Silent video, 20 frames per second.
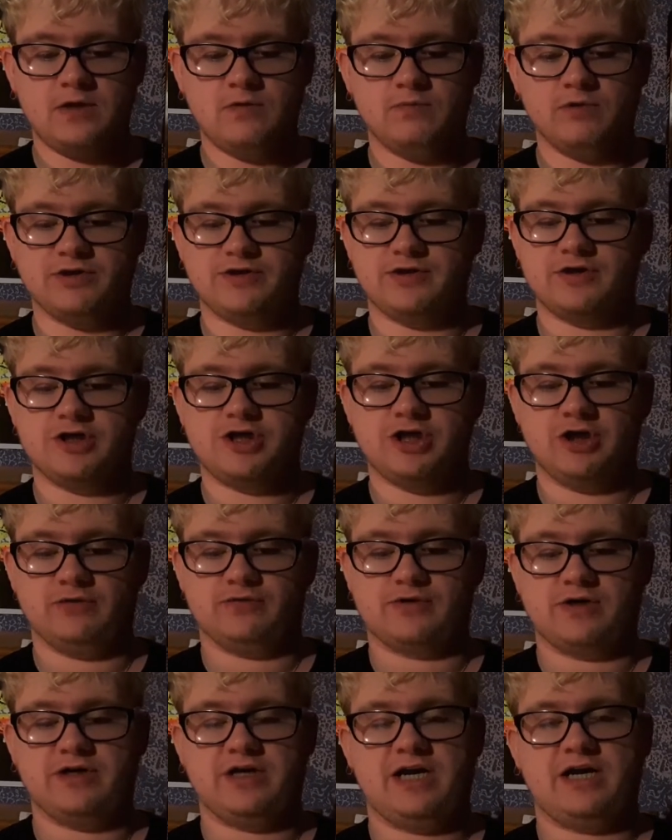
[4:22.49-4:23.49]
with their
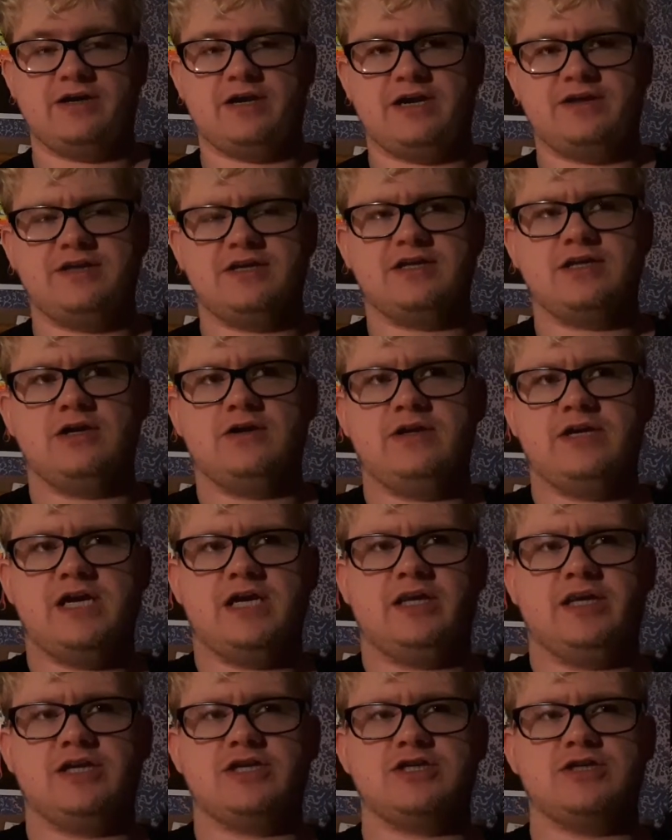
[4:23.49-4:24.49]
children. Now, I think they only
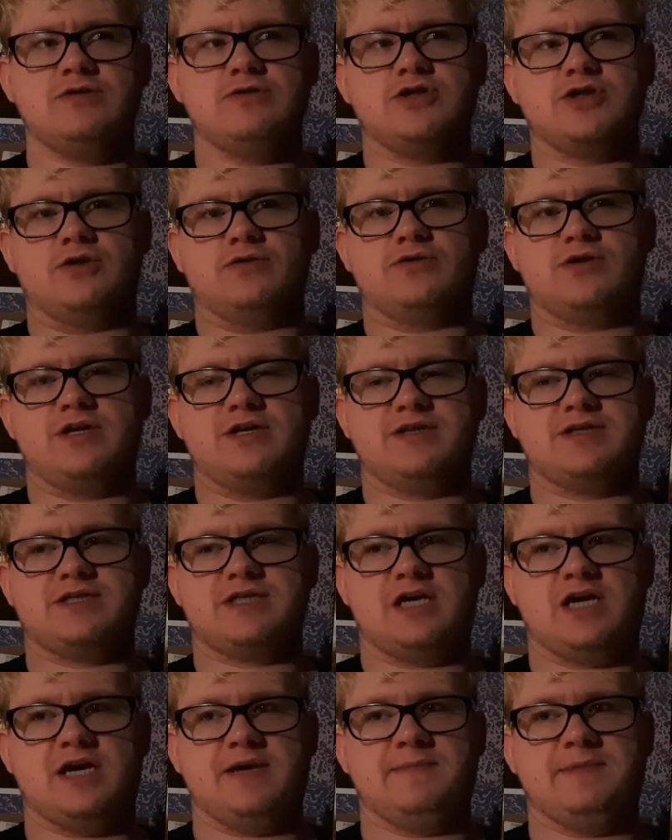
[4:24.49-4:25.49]
had like two children at the
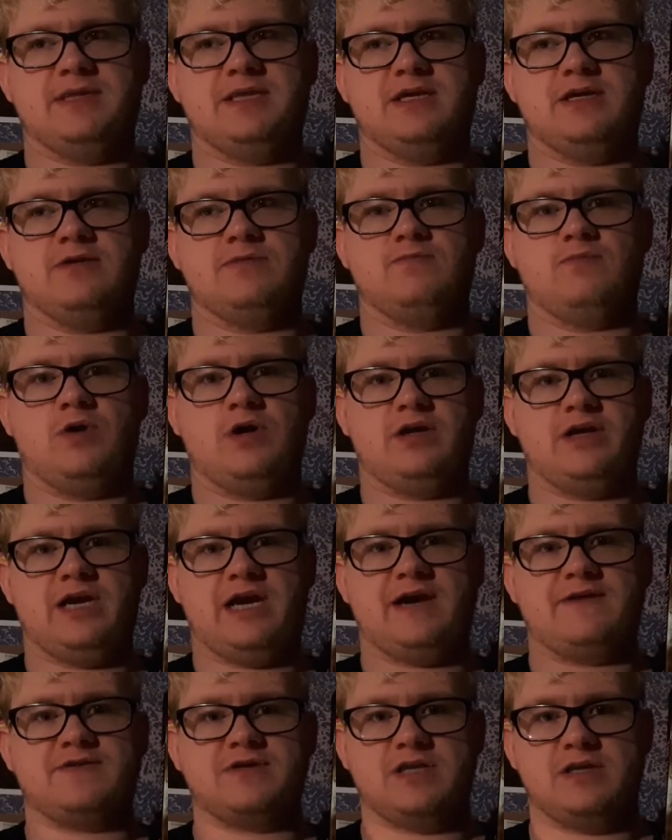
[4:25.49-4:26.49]
time, and then, well,
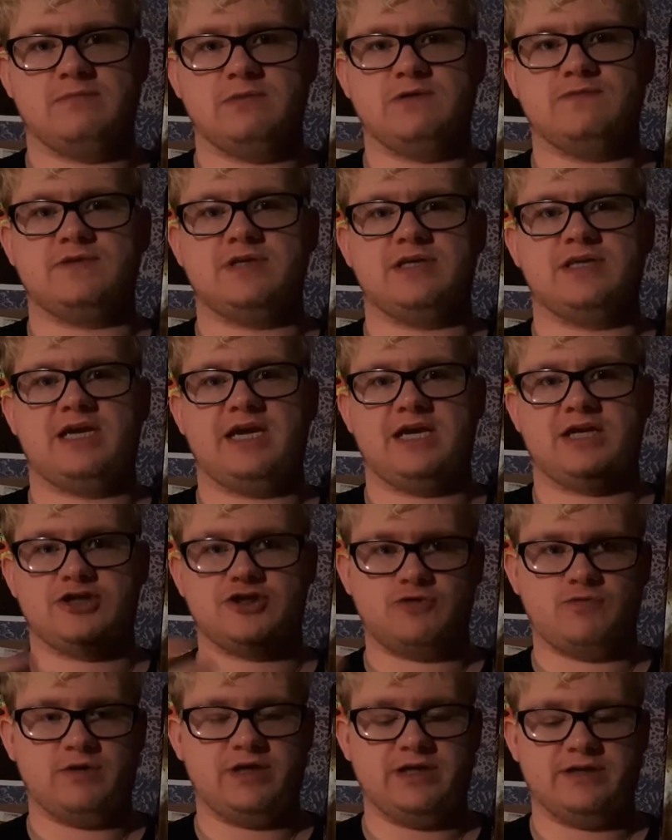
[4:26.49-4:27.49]
after they moved in, they had
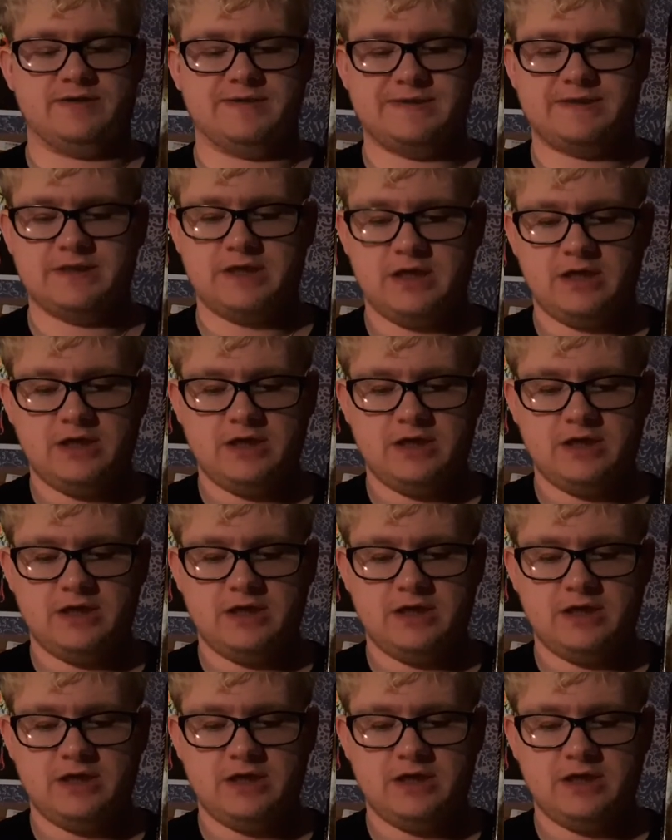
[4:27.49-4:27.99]
twins.